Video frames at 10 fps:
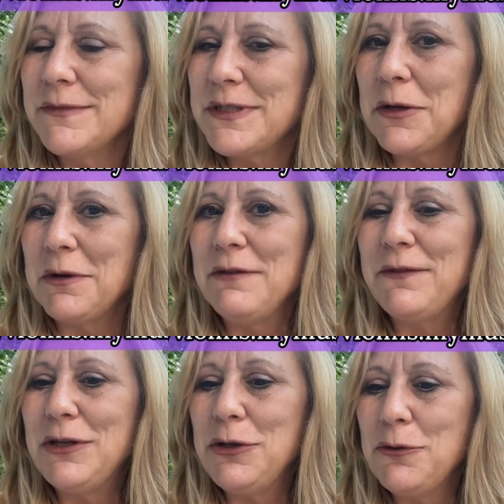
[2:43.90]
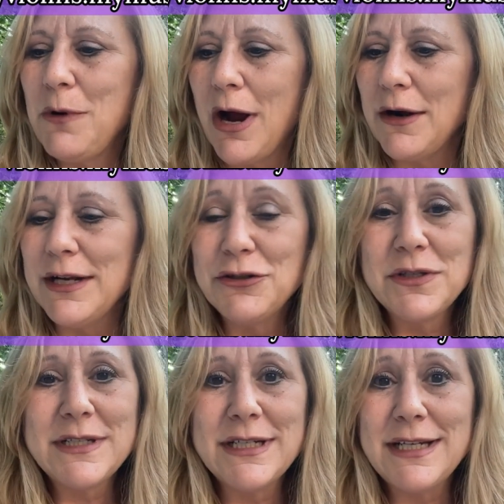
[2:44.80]
So if you are
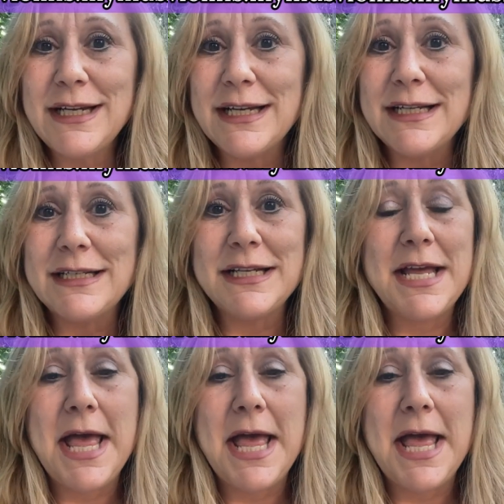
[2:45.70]
interested in